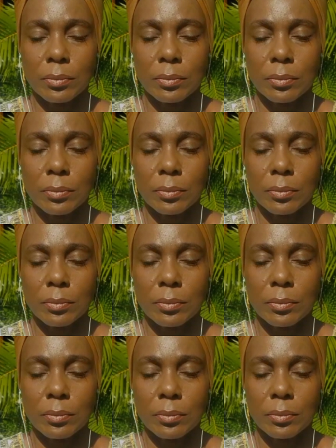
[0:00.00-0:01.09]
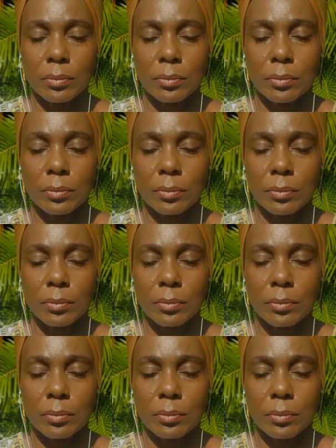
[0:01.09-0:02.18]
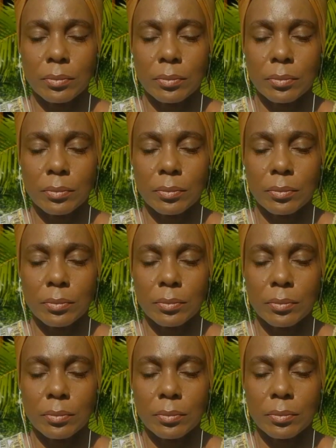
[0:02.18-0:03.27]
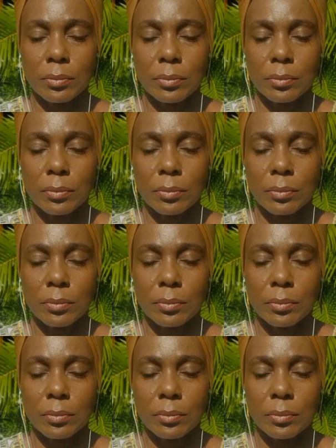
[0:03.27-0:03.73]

(no one is talking)